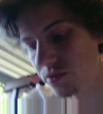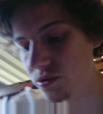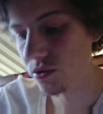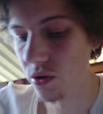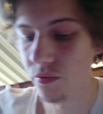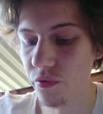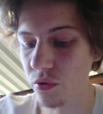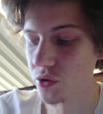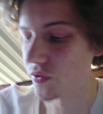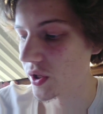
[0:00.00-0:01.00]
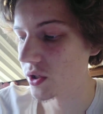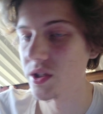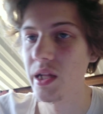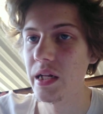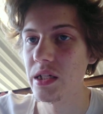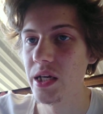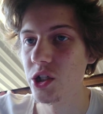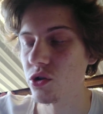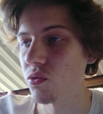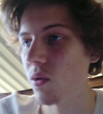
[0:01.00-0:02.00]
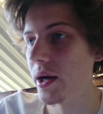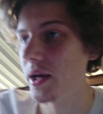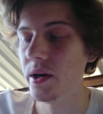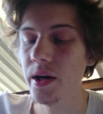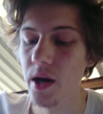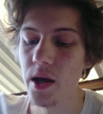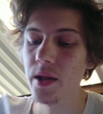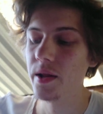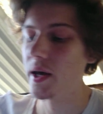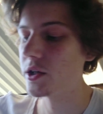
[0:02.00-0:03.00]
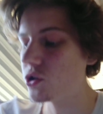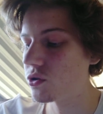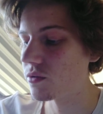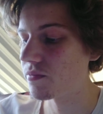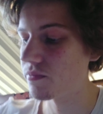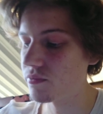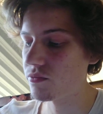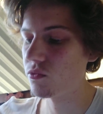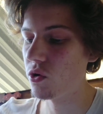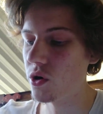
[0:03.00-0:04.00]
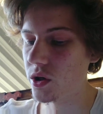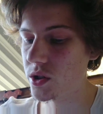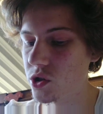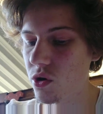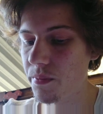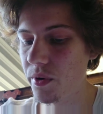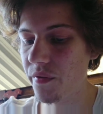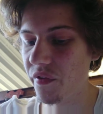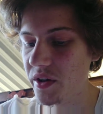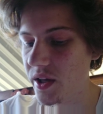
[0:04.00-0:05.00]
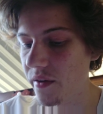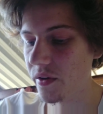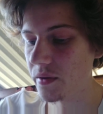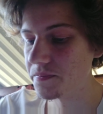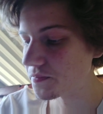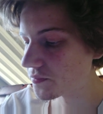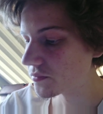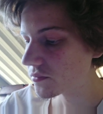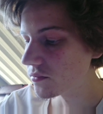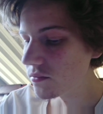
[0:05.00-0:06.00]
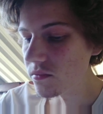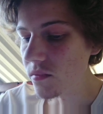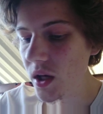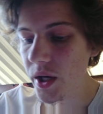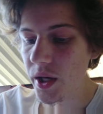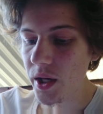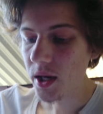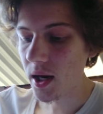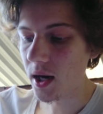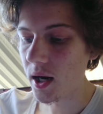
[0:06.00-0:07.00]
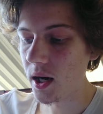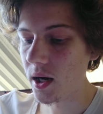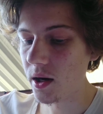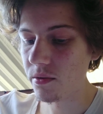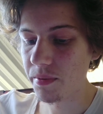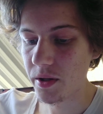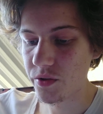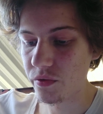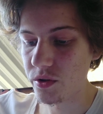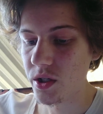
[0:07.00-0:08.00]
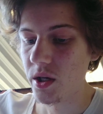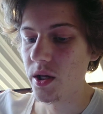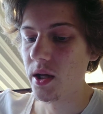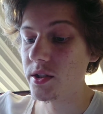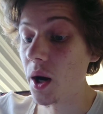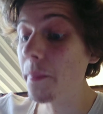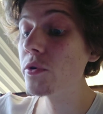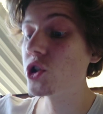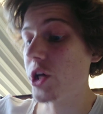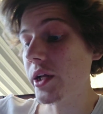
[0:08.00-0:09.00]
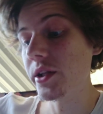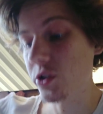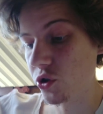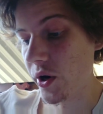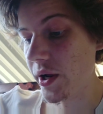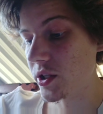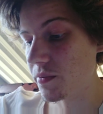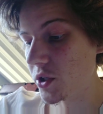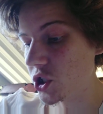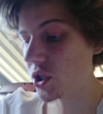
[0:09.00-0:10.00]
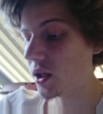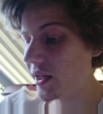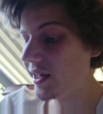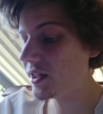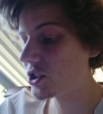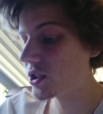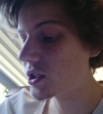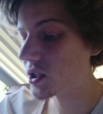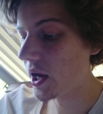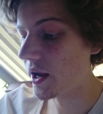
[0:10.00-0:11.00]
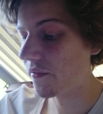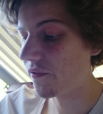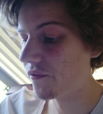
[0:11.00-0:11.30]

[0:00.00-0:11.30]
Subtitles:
not forcefully, because then there's extra weight and extra work to try and put everything together. Replenish fluids. Double check the transmission linkages and